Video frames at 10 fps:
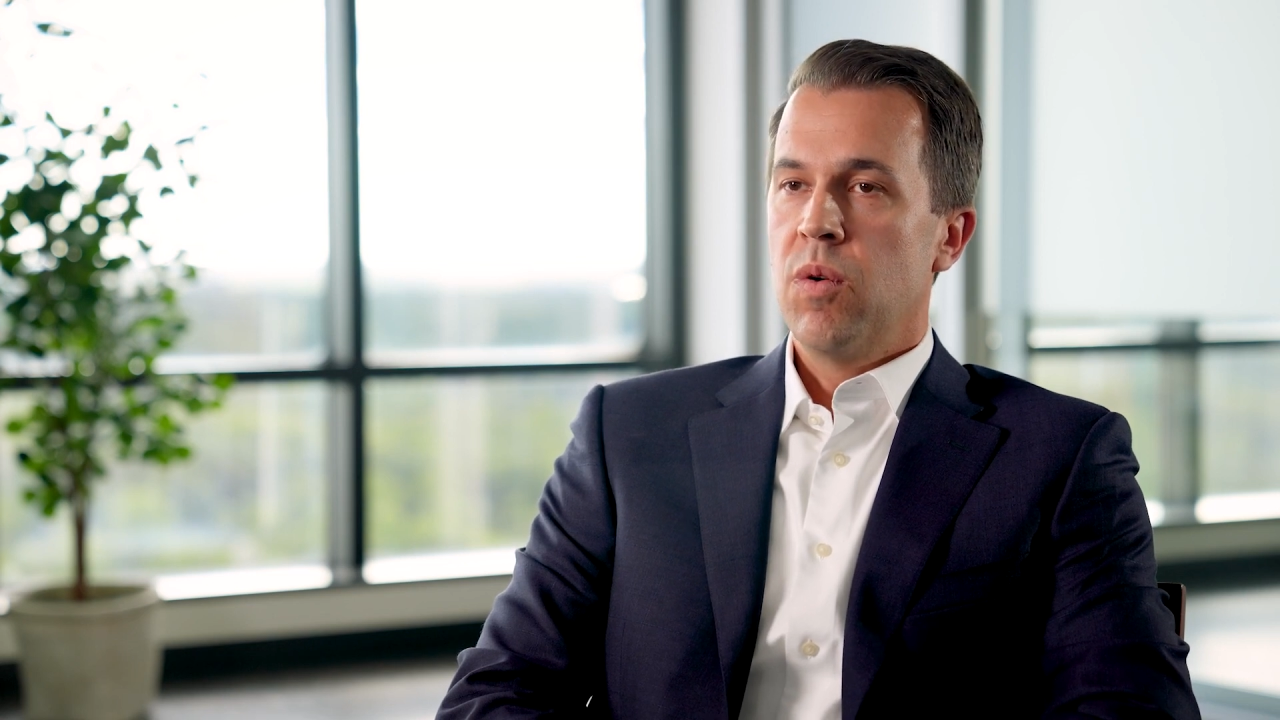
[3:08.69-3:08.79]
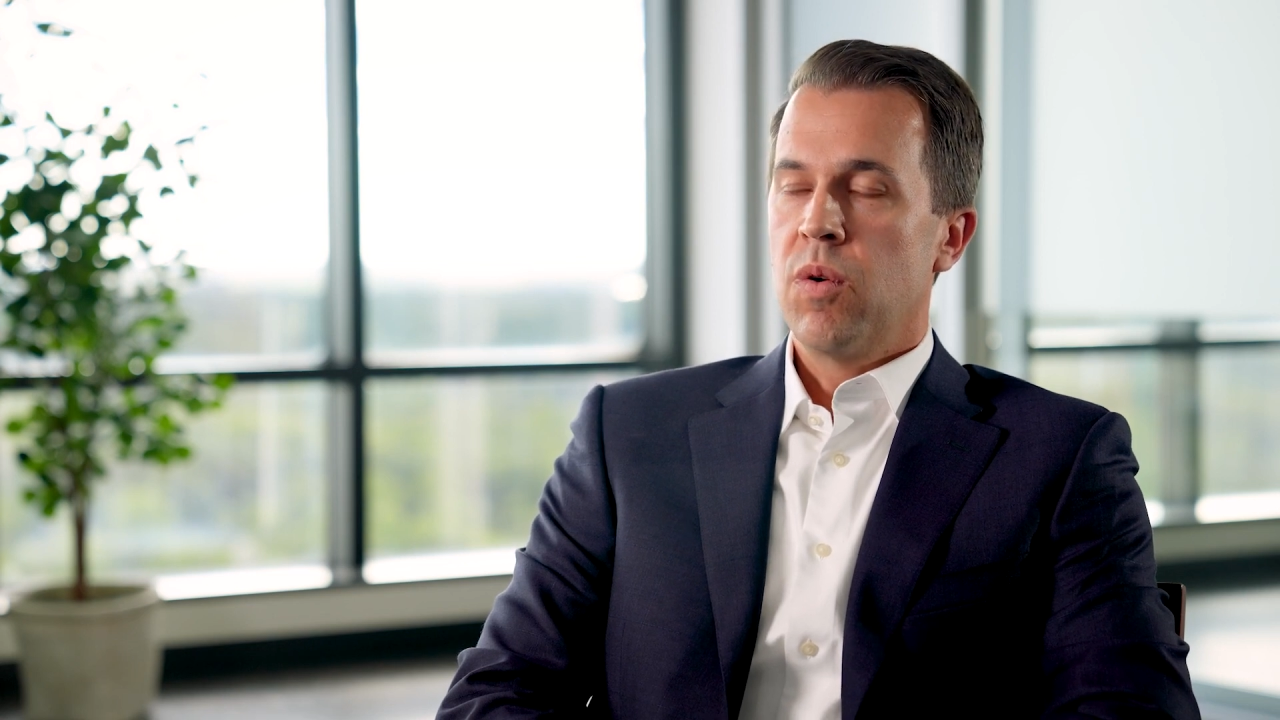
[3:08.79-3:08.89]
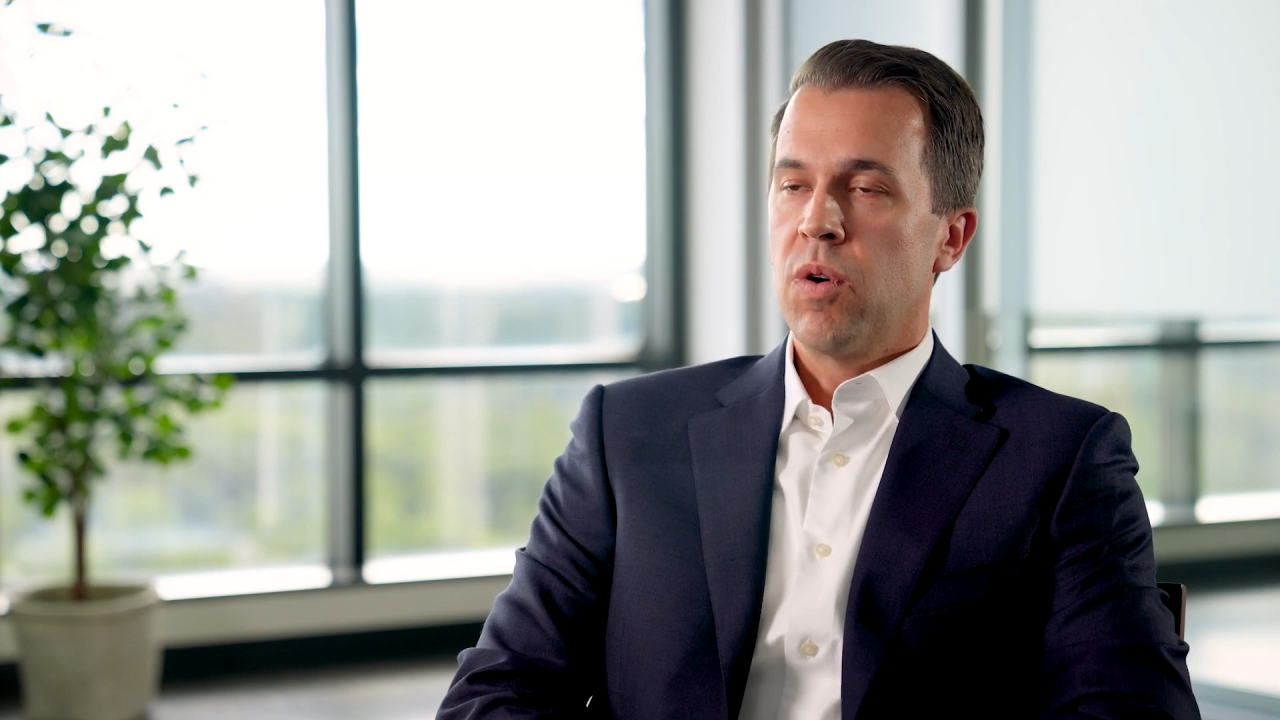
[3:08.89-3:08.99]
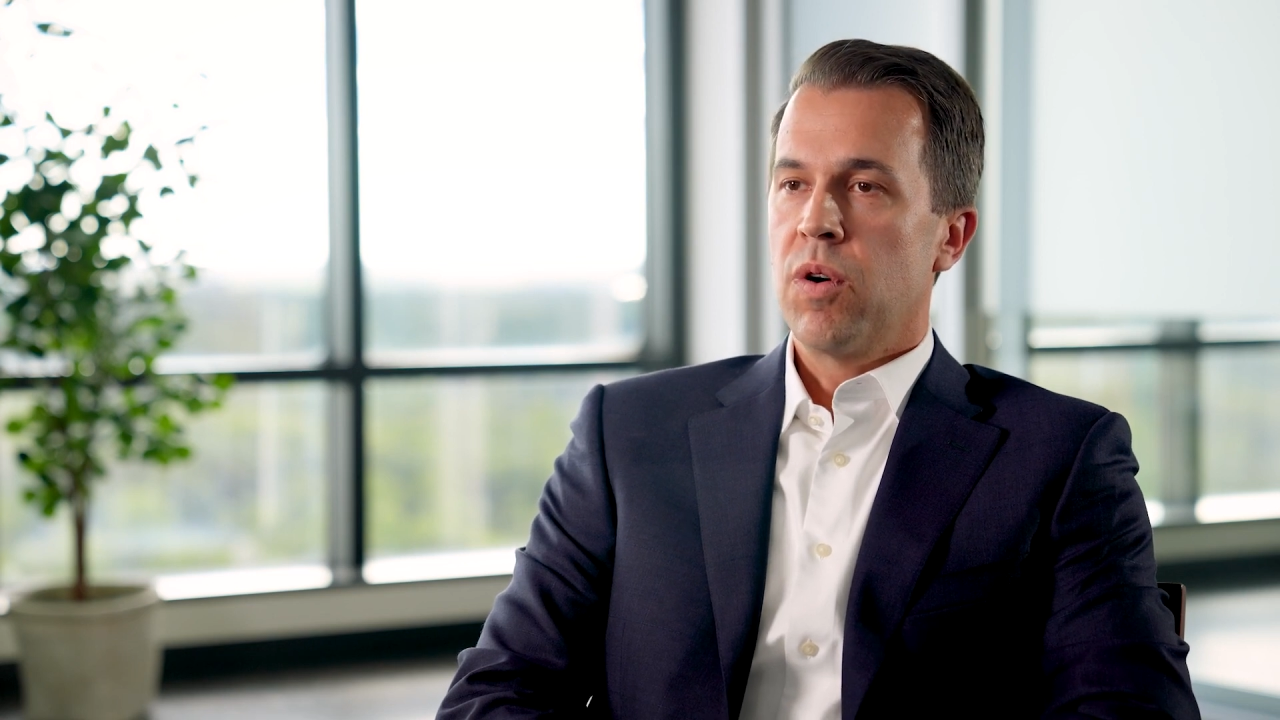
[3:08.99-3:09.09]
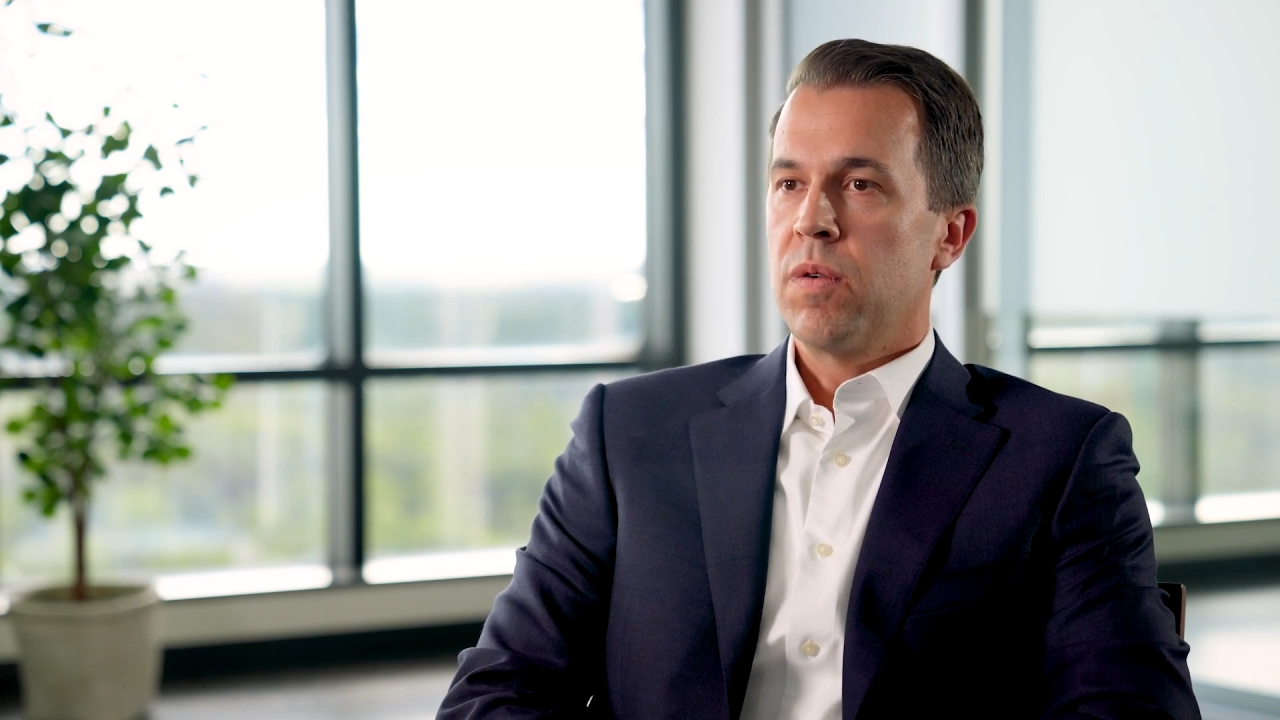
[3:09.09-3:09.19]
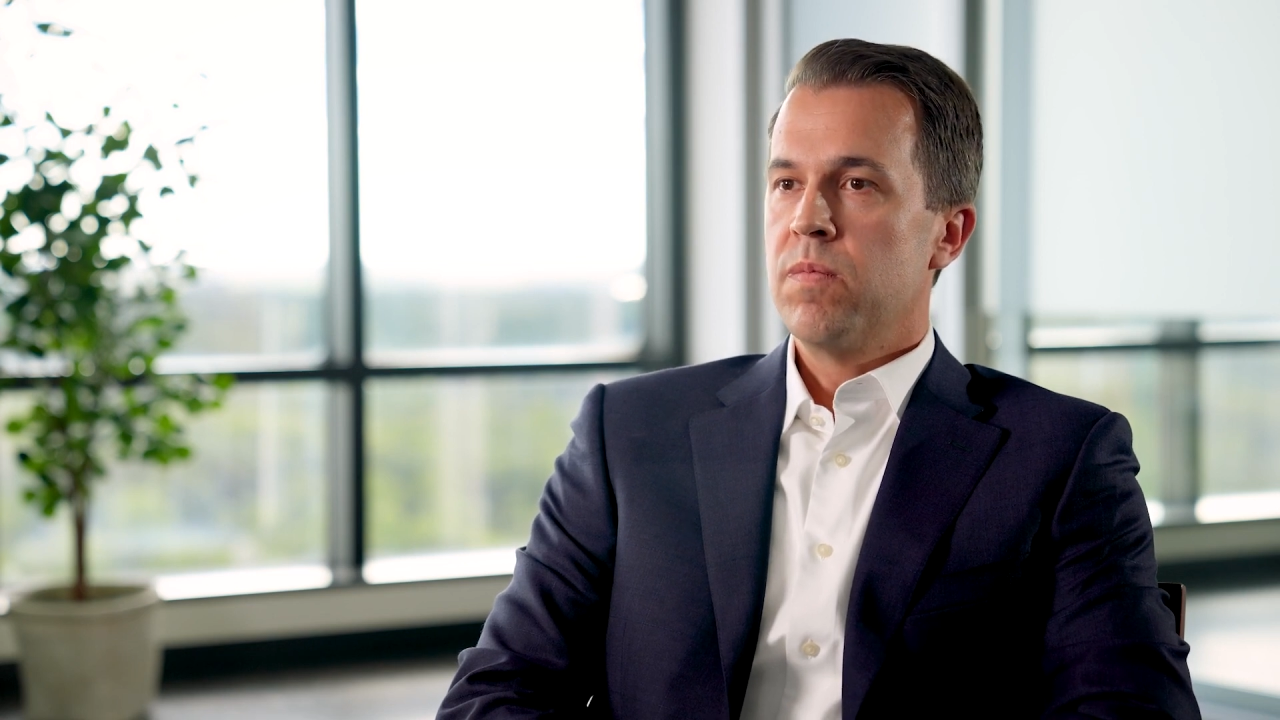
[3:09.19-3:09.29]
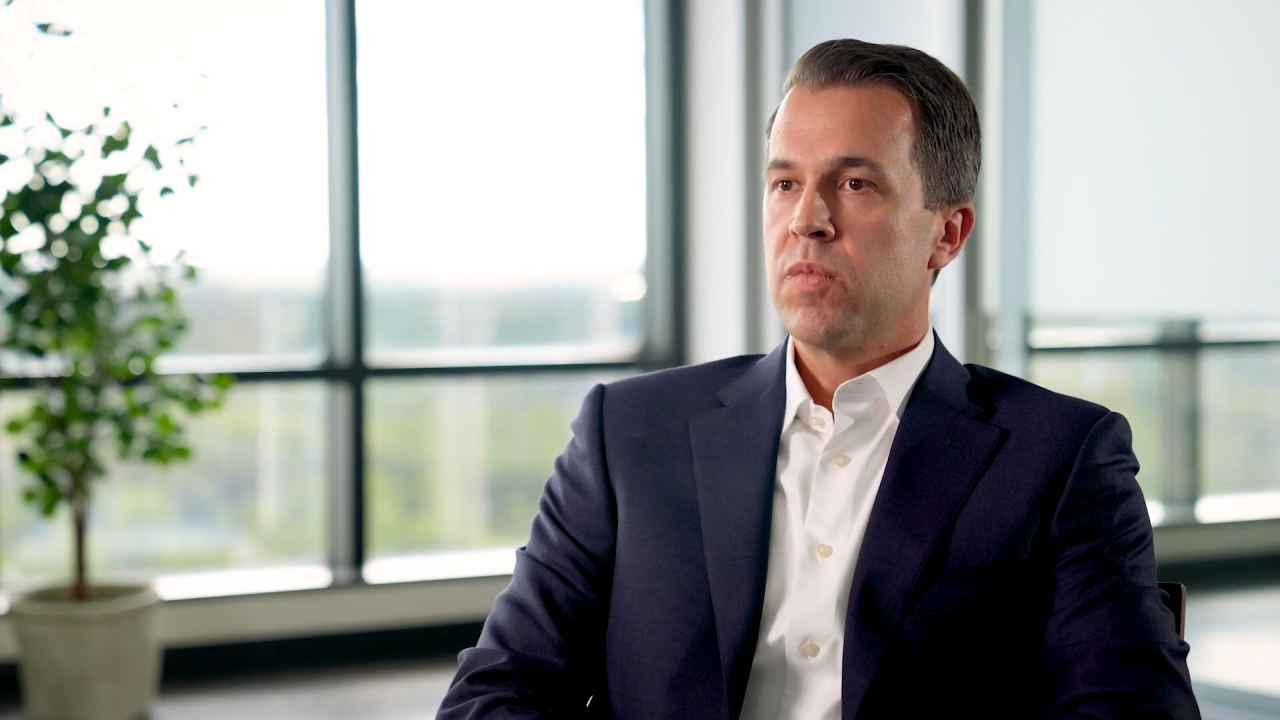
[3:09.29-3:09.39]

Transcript: or